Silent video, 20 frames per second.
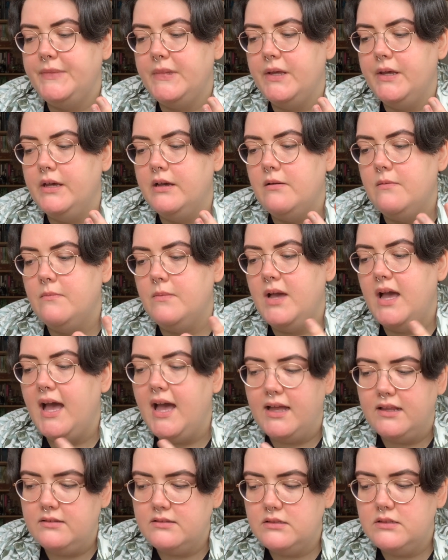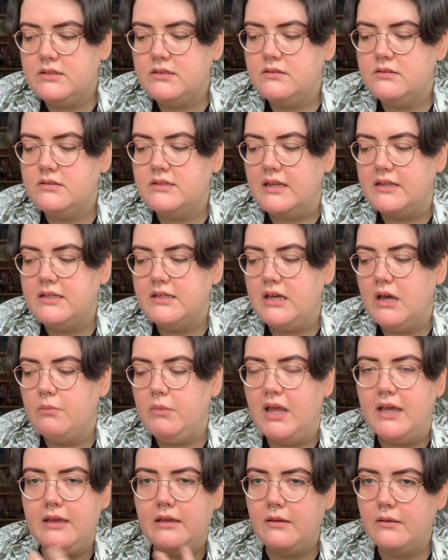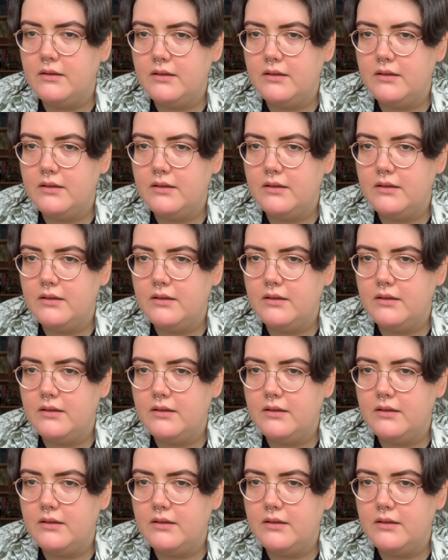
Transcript: and setting up like